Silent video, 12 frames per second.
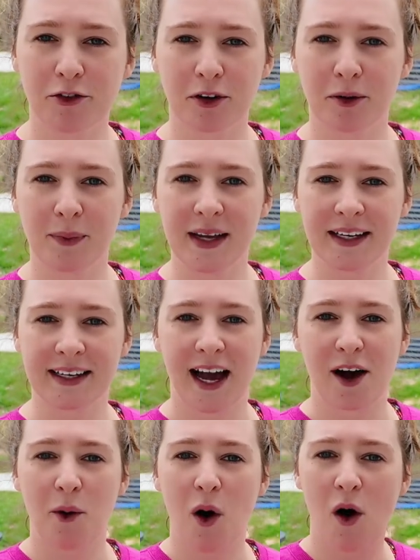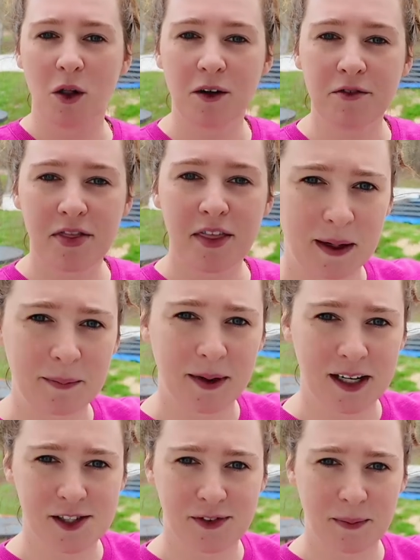over a week now. All of the spring
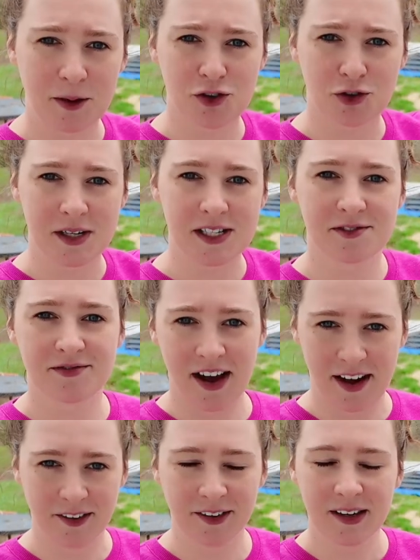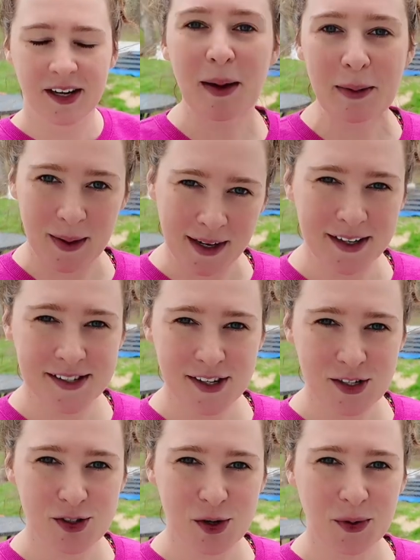buds from the trees fell. My biggest
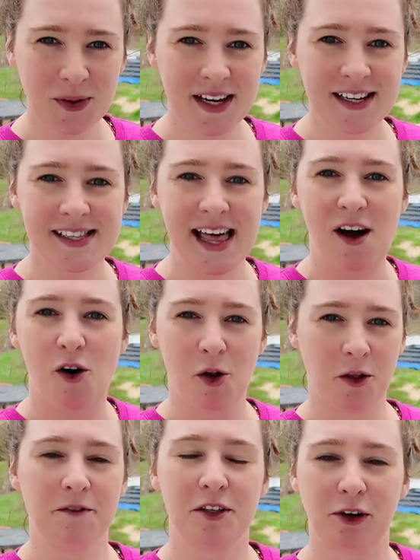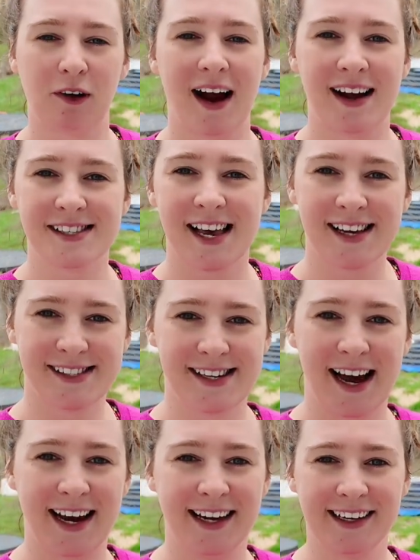concern is that all of the grass has
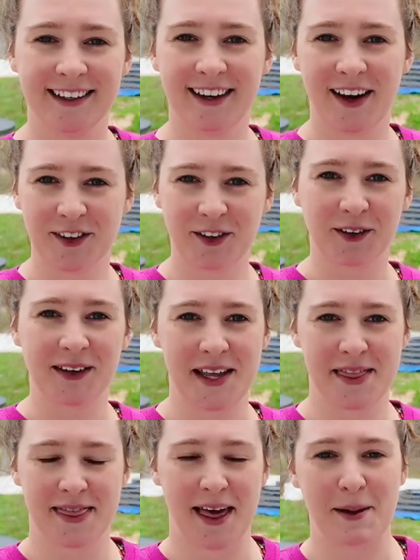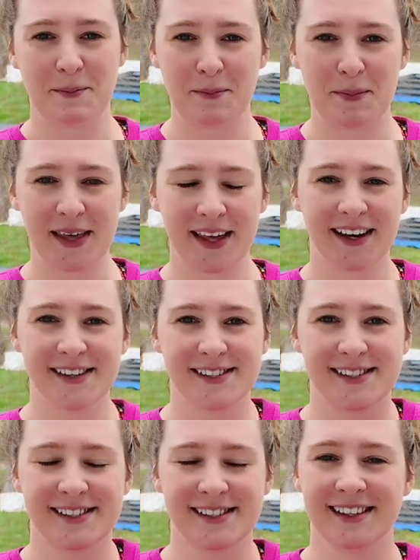died underneath them
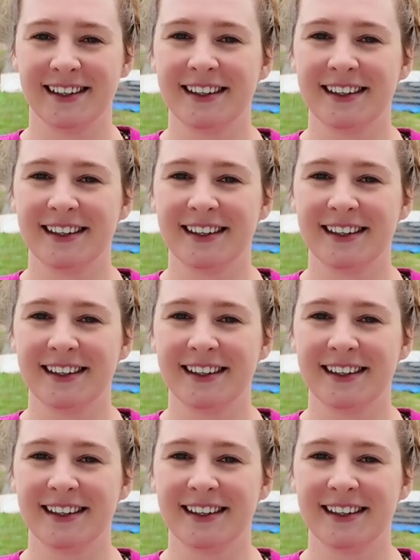because